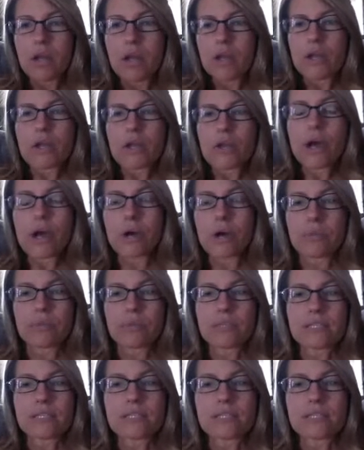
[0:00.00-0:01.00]
No,
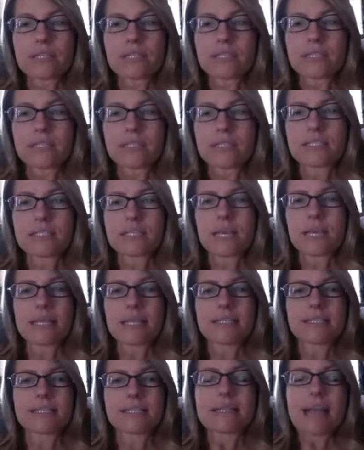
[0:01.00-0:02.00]
this sentence
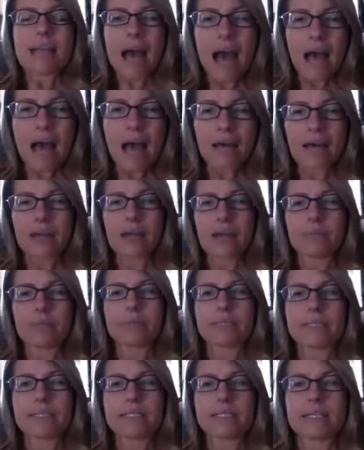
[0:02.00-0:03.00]
is not a
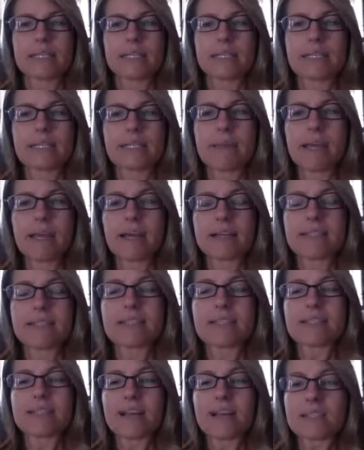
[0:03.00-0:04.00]
complete sentence because
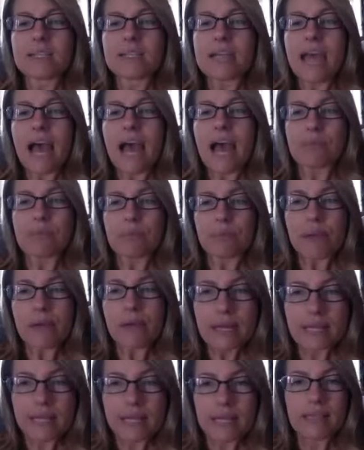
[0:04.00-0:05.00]
it doesn't have a
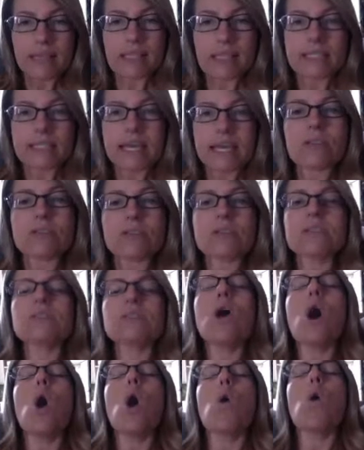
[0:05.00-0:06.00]
predicate that tells us